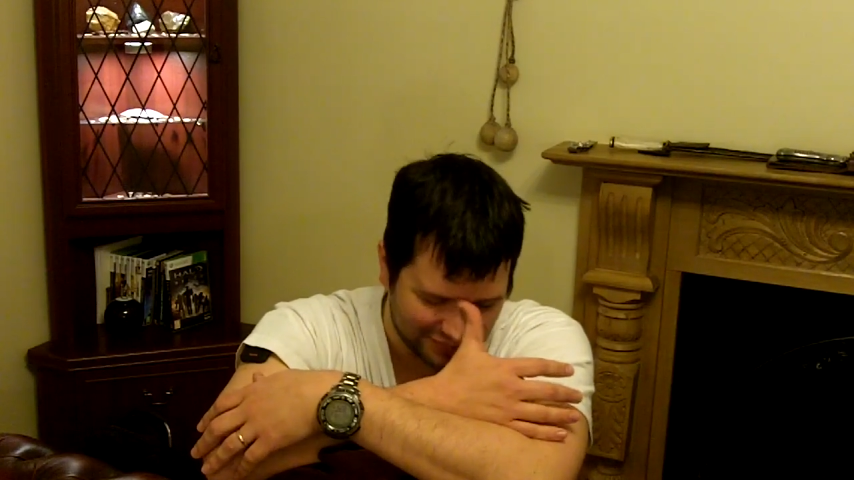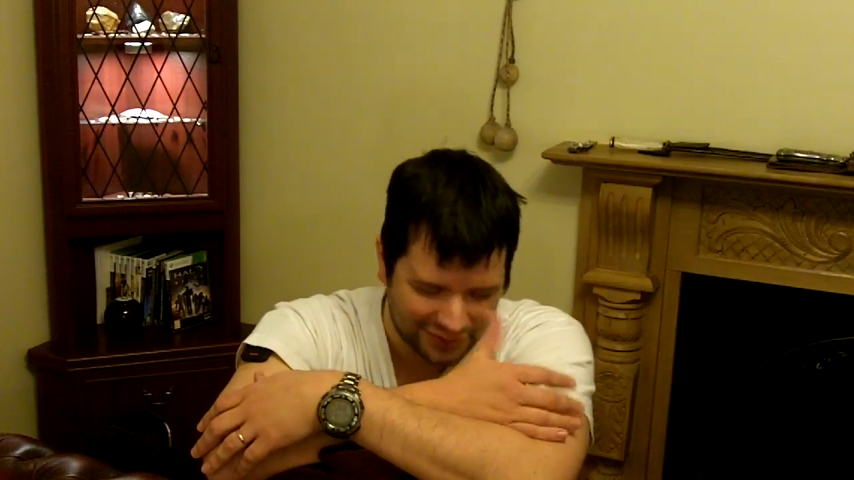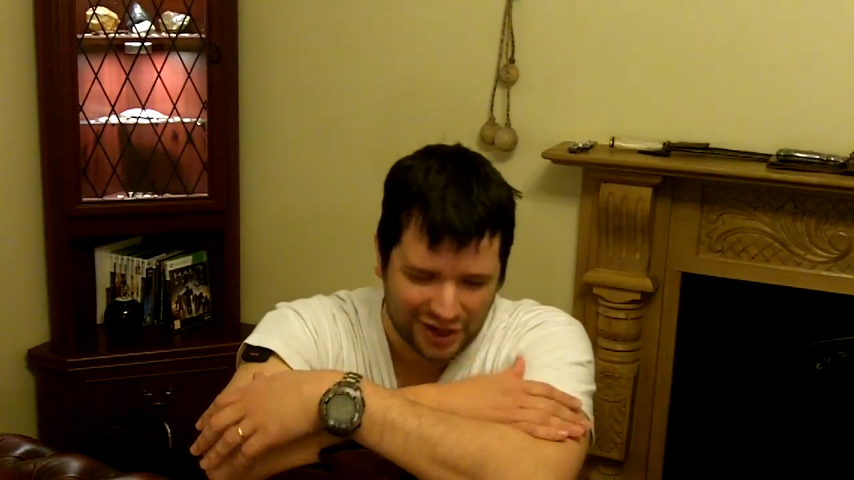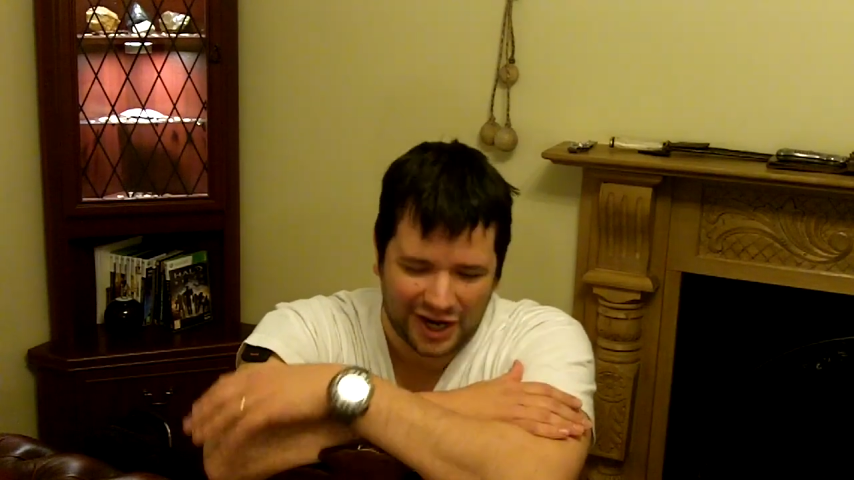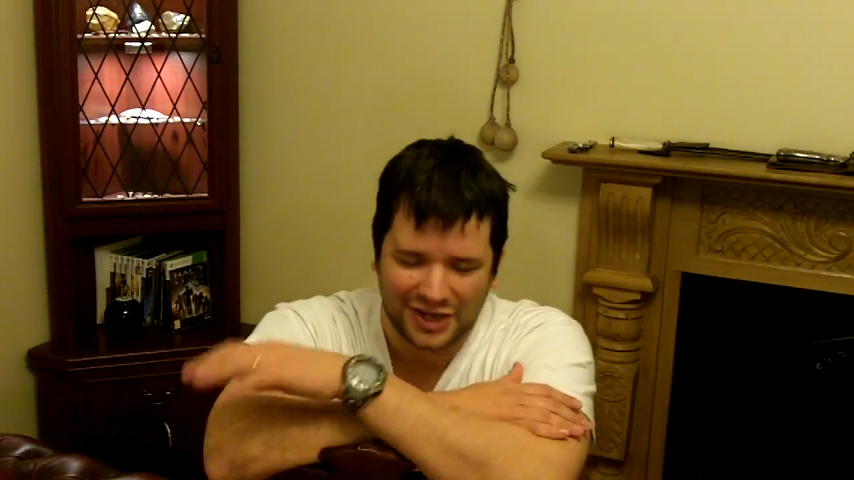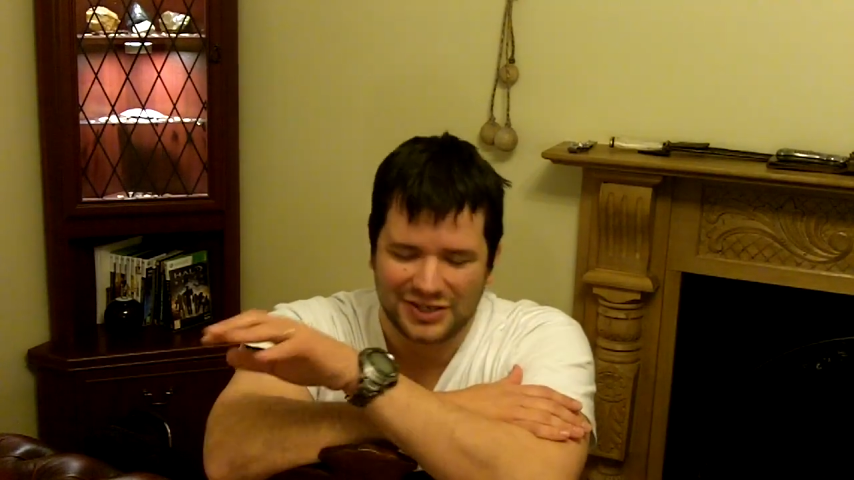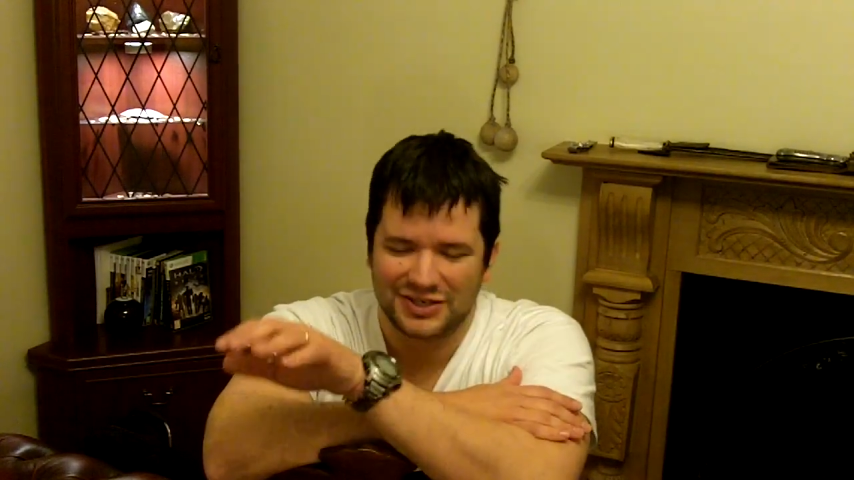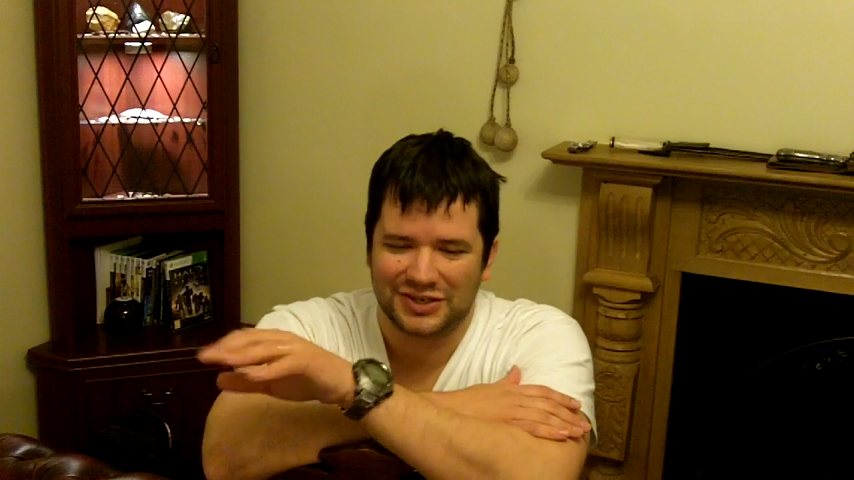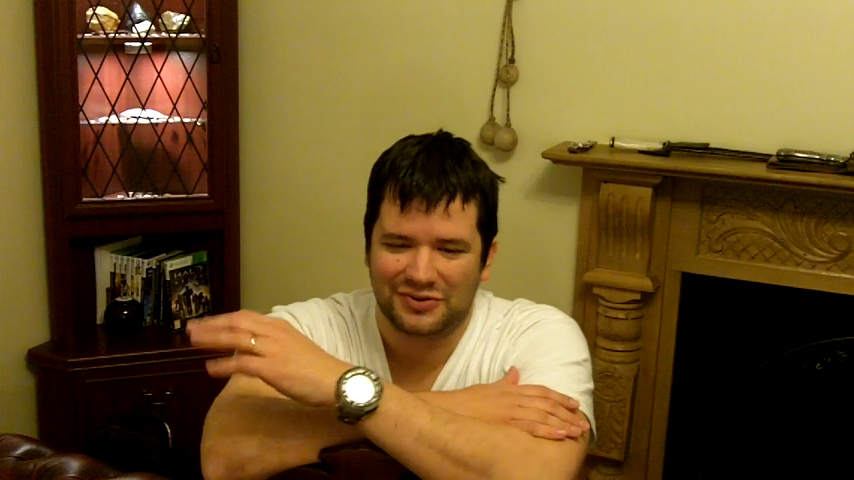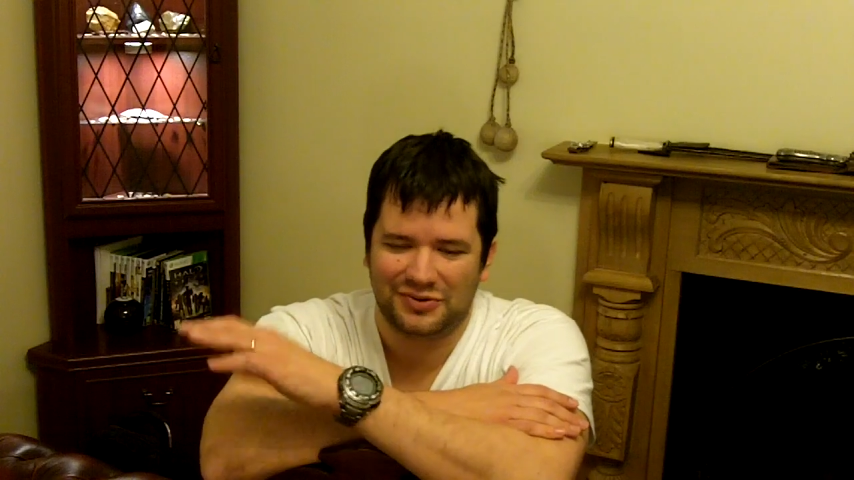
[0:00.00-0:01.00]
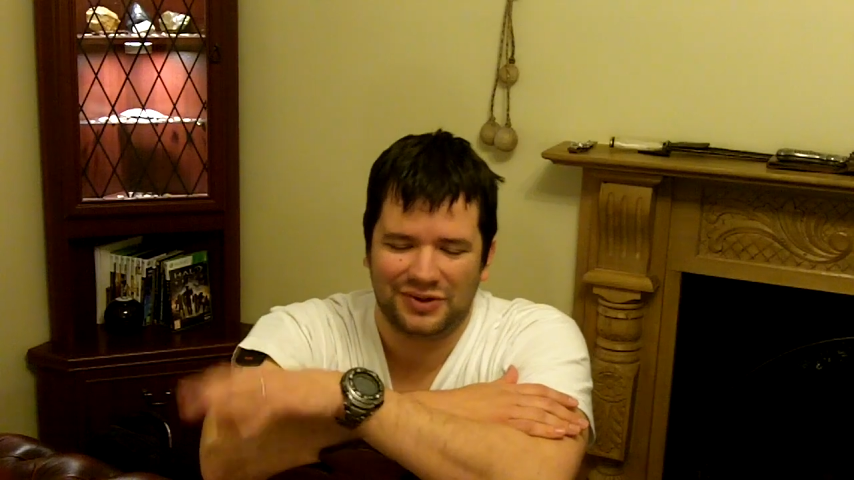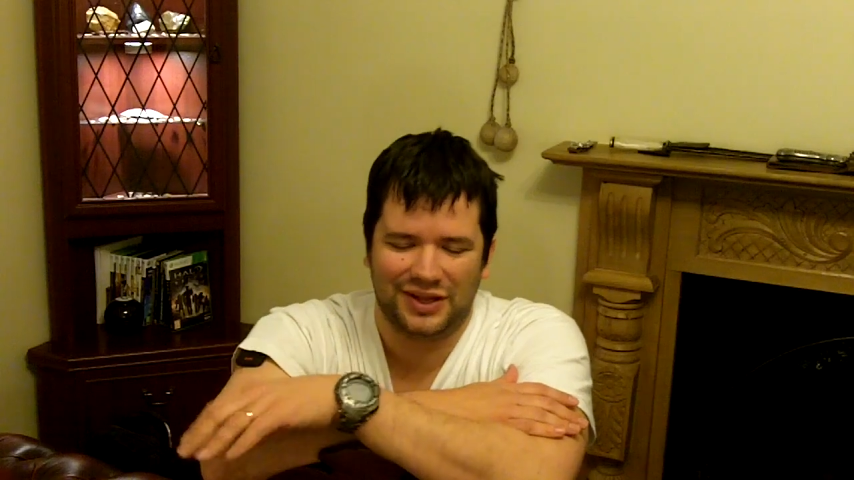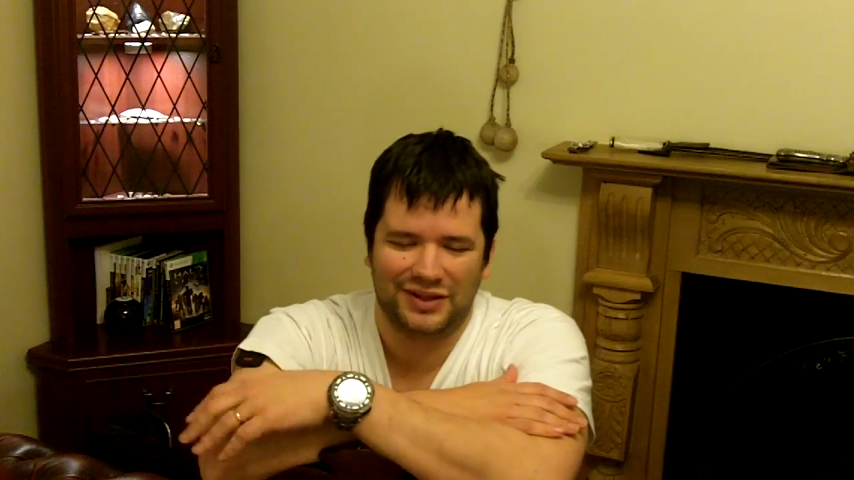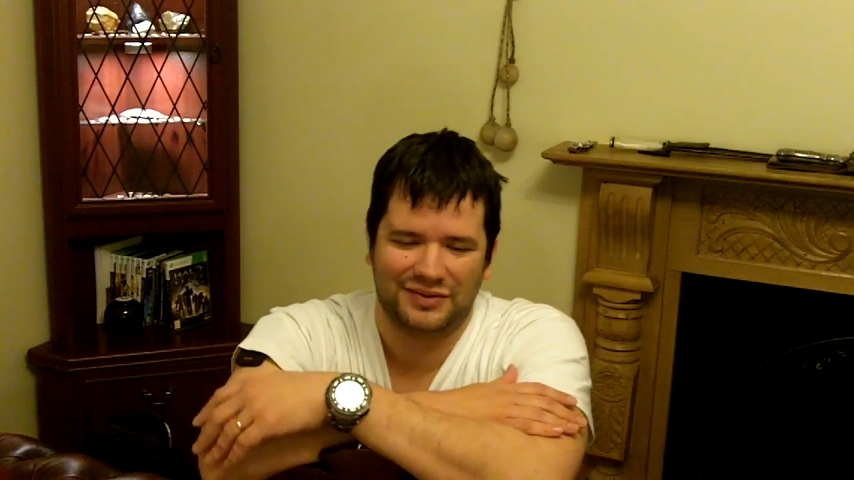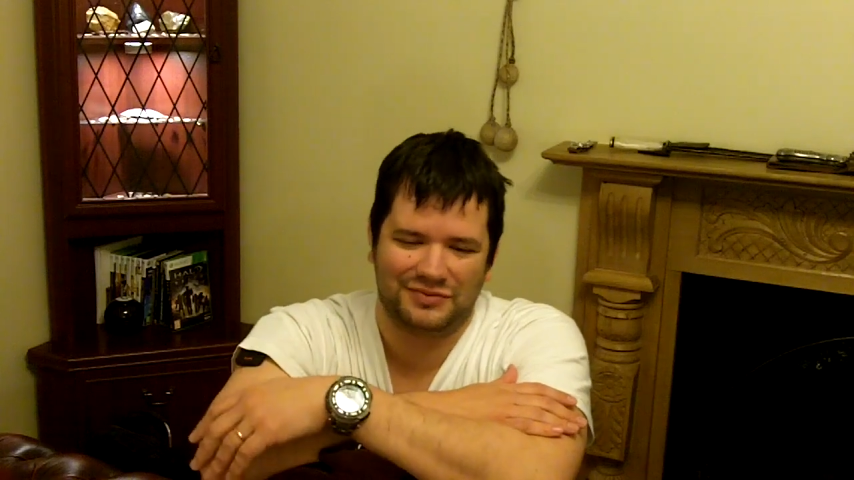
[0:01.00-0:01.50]
broad
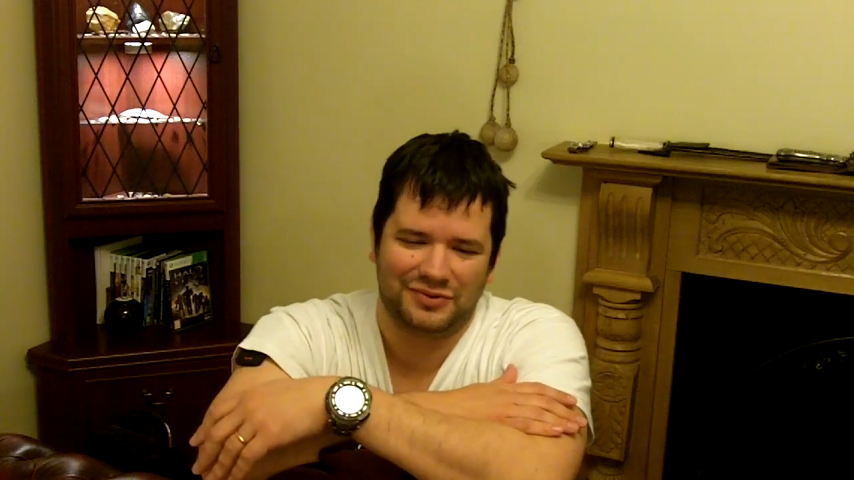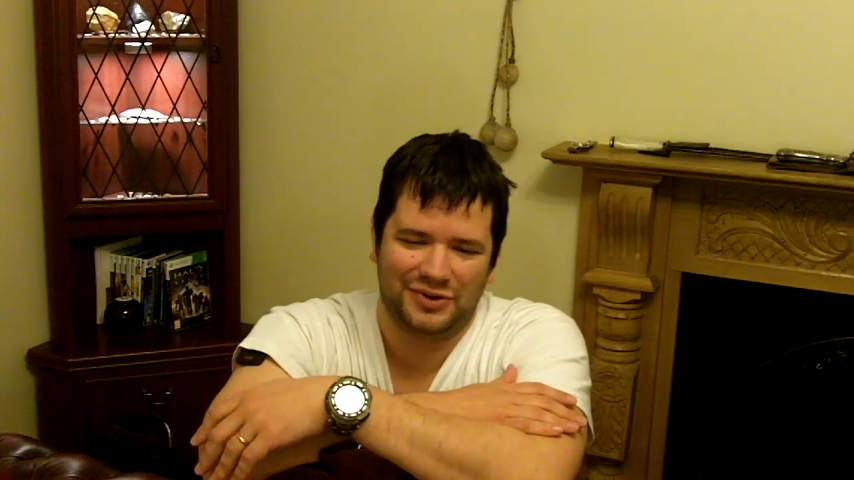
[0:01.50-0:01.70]
uh,